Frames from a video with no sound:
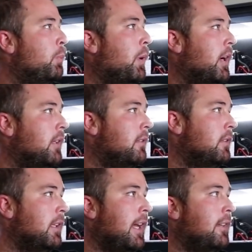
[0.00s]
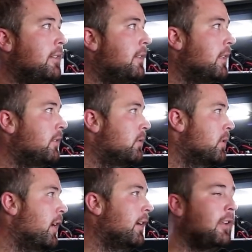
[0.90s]
But later down the
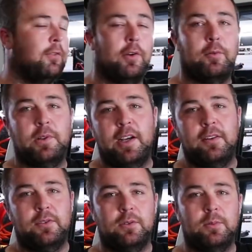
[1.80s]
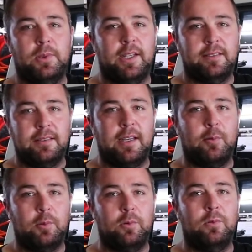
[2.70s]
track, if ever we have to replace
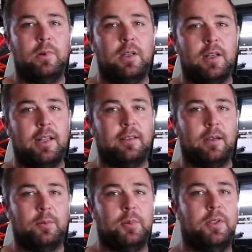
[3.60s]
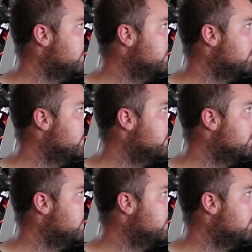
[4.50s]
that, we'll end up